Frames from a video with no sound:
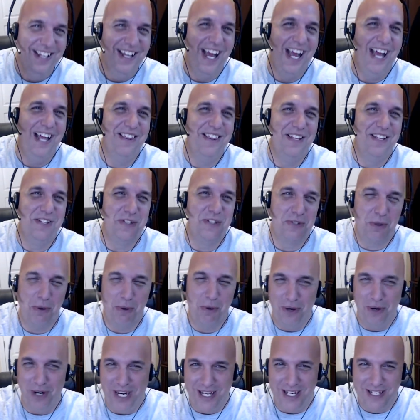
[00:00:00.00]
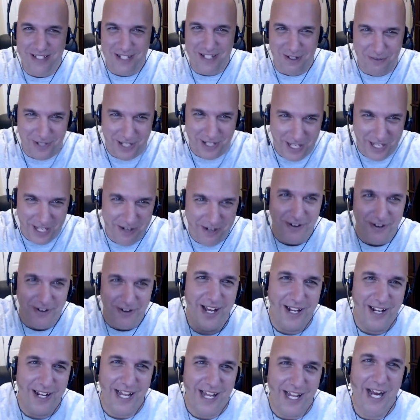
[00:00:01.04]
And the story is on the
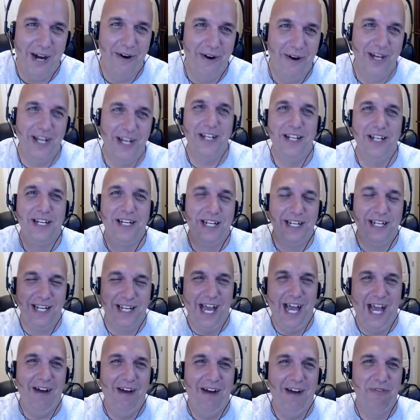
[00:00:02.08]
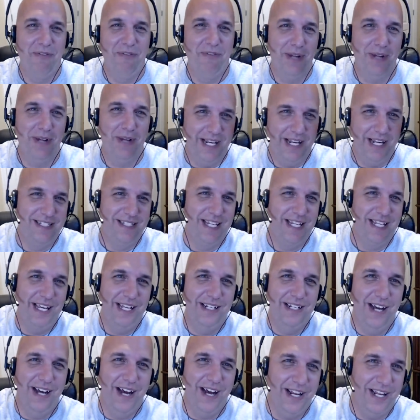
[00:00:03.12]
internet now, and the guy from
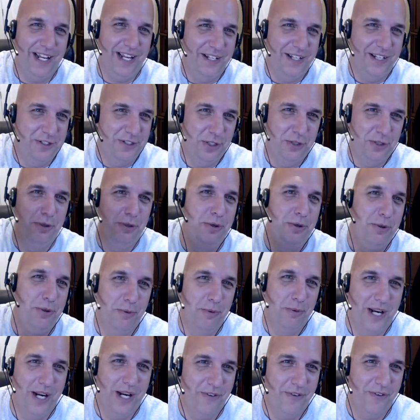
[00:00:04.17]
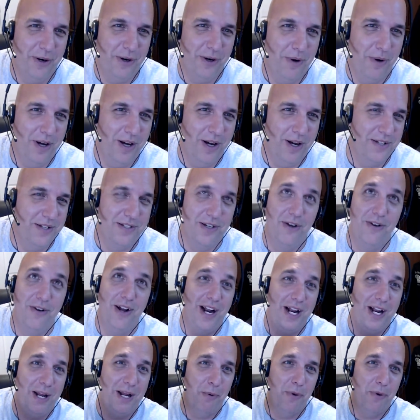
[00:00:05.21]
1992, whenever it was, no,
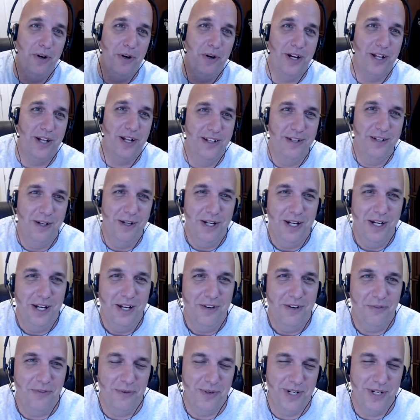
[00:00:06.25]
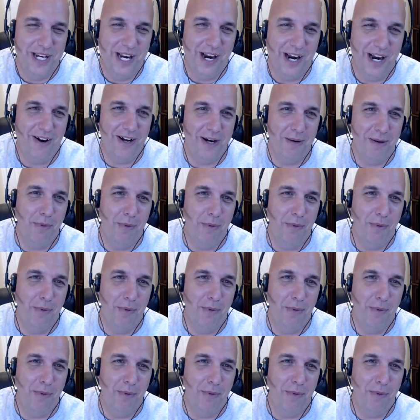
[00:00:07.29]
91, from the Carolina